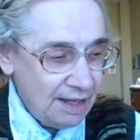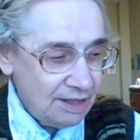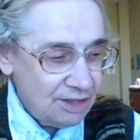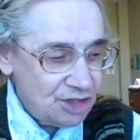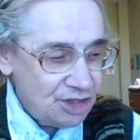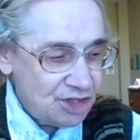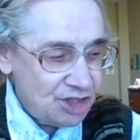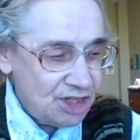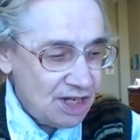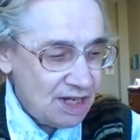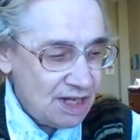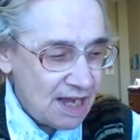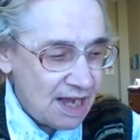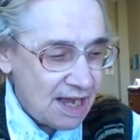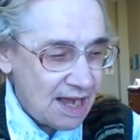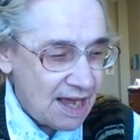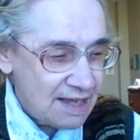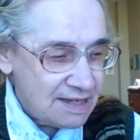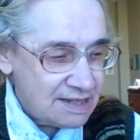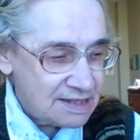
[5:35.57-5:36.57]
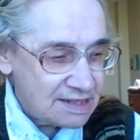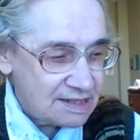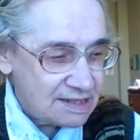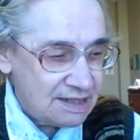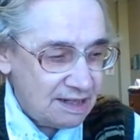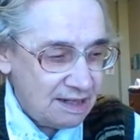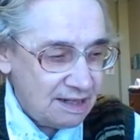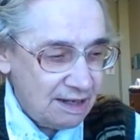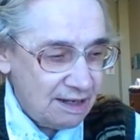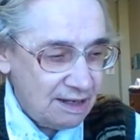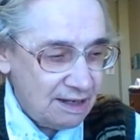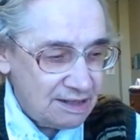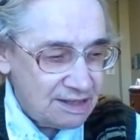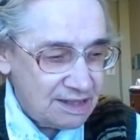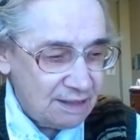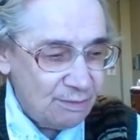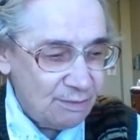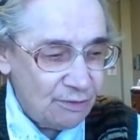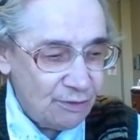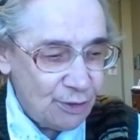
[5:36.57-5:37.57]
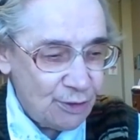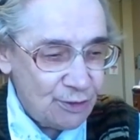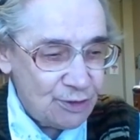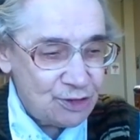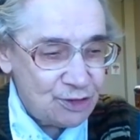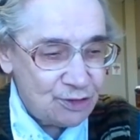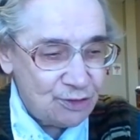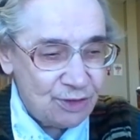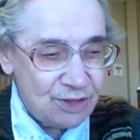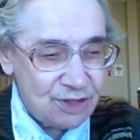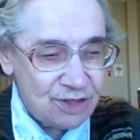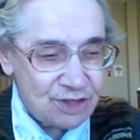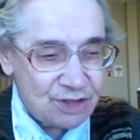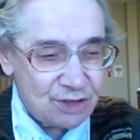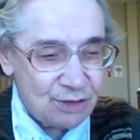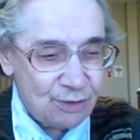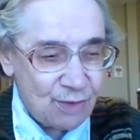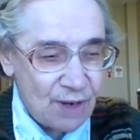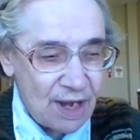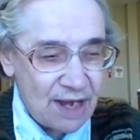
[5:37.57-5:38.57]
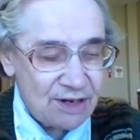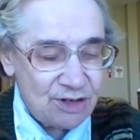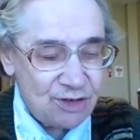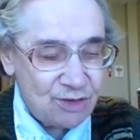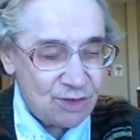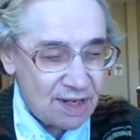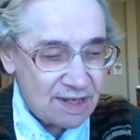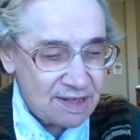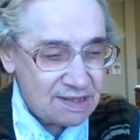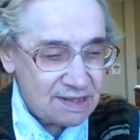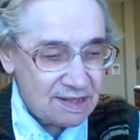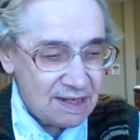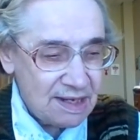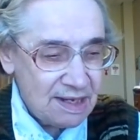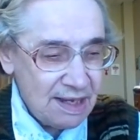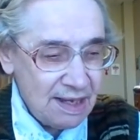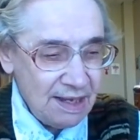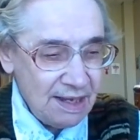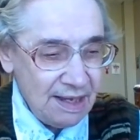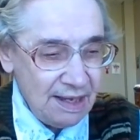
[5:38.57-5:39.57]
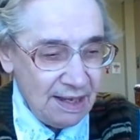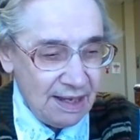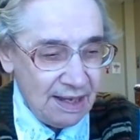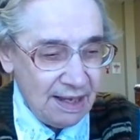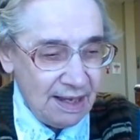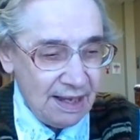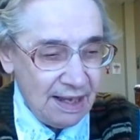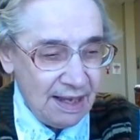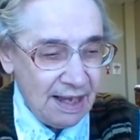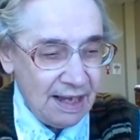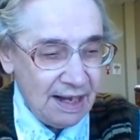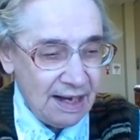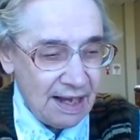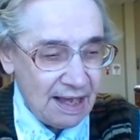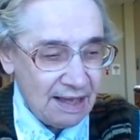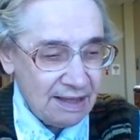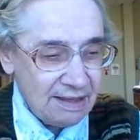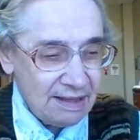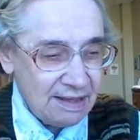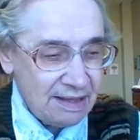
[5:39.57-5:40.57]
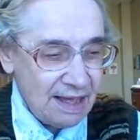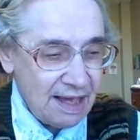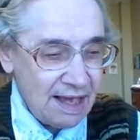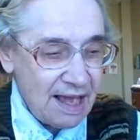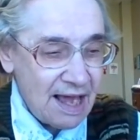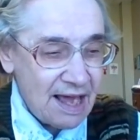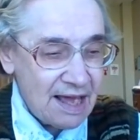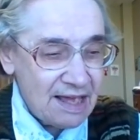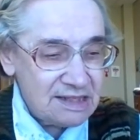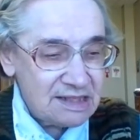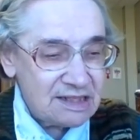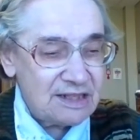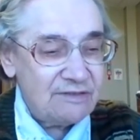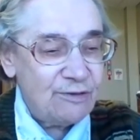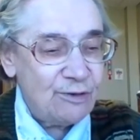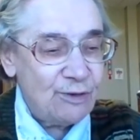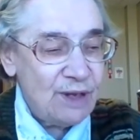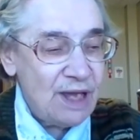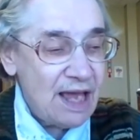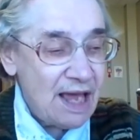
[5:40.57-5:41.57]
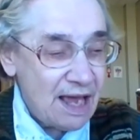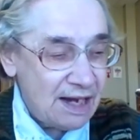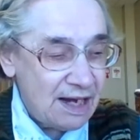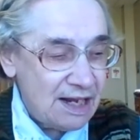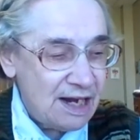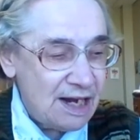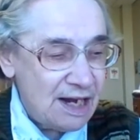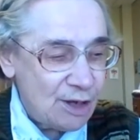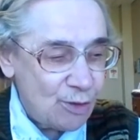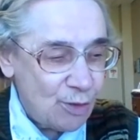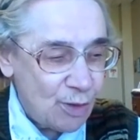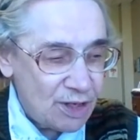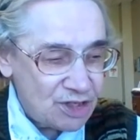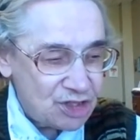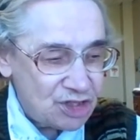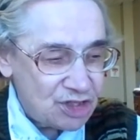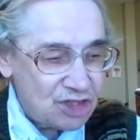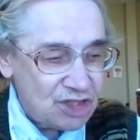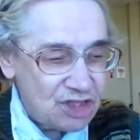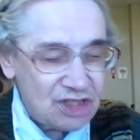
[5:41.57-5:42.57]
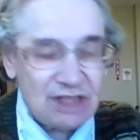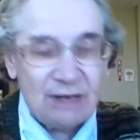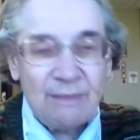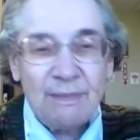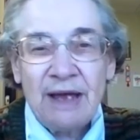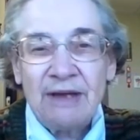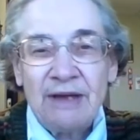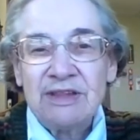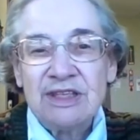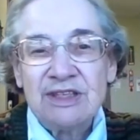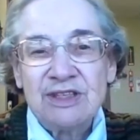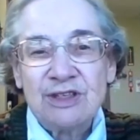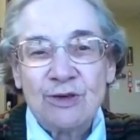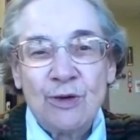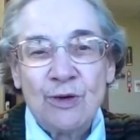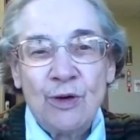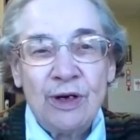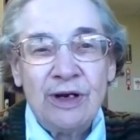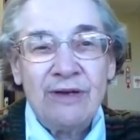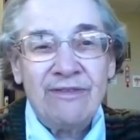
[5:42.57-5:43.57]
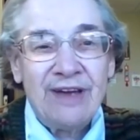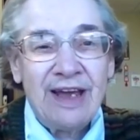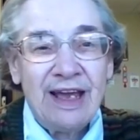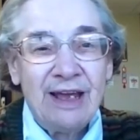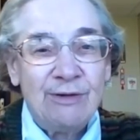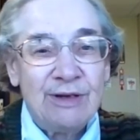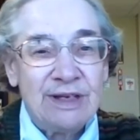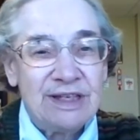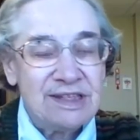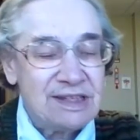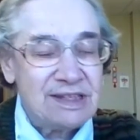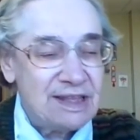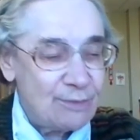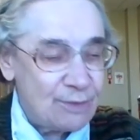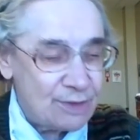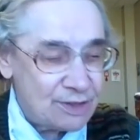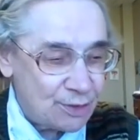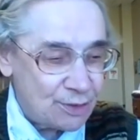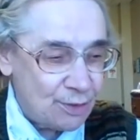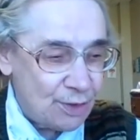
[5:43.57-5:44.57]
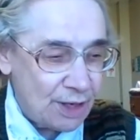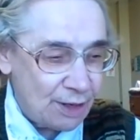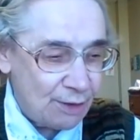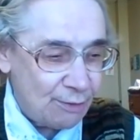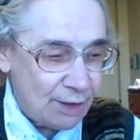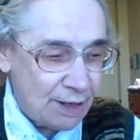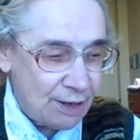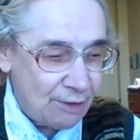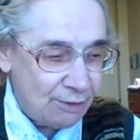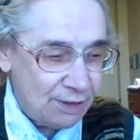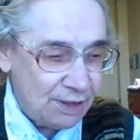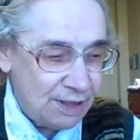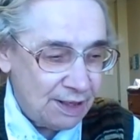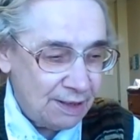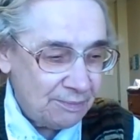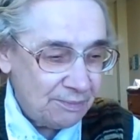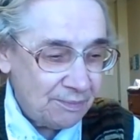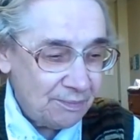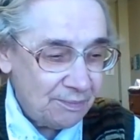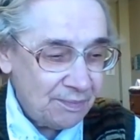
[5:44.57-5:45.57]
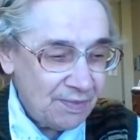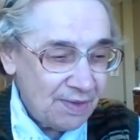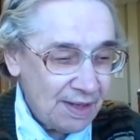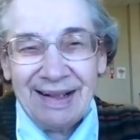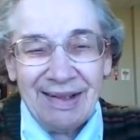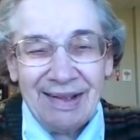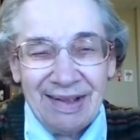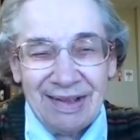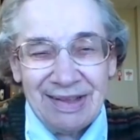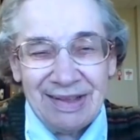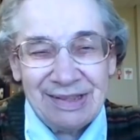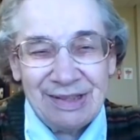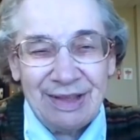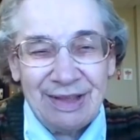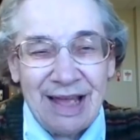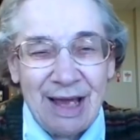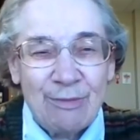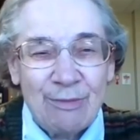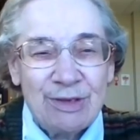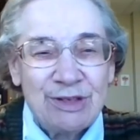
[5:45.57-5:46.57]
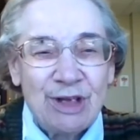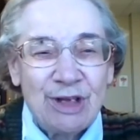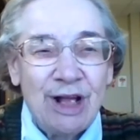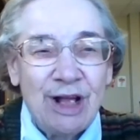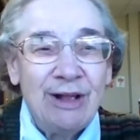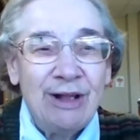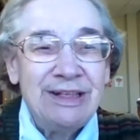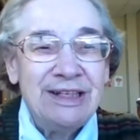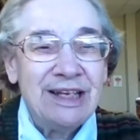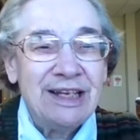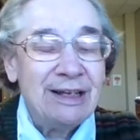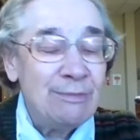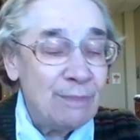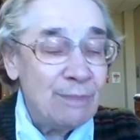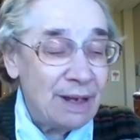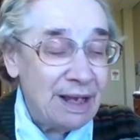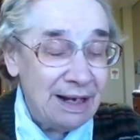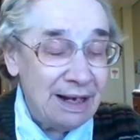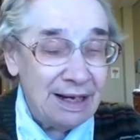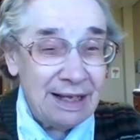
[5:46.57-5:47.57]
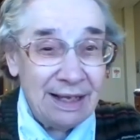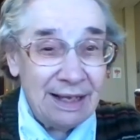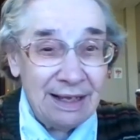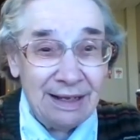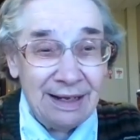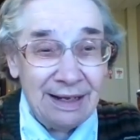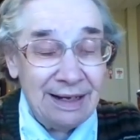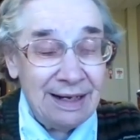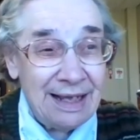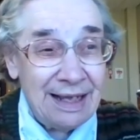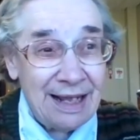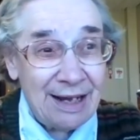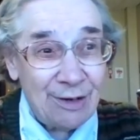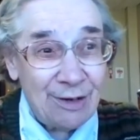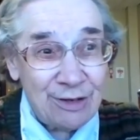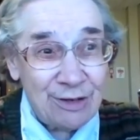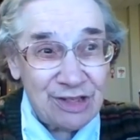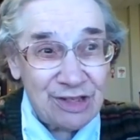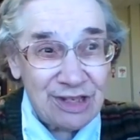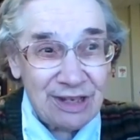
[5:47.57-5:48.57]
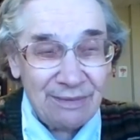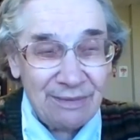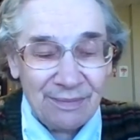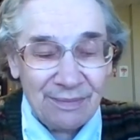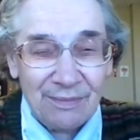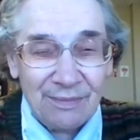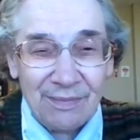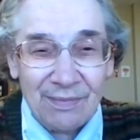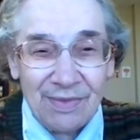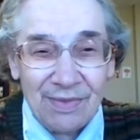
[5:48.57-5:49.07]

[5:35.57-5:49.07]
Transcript: And she asked some of her students to write to us. And they asked if we had any questions about this coronavirus that was going around. So that was all done by le- letters.